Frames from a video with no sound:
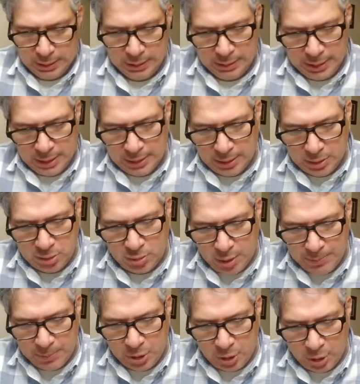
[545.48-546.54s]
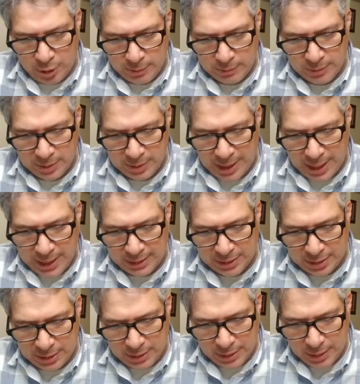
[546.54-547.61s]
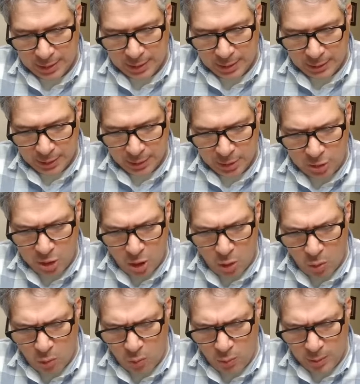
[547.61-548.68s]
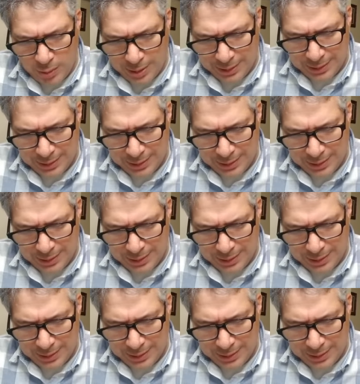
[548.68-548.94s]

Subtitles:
that the scripture says, go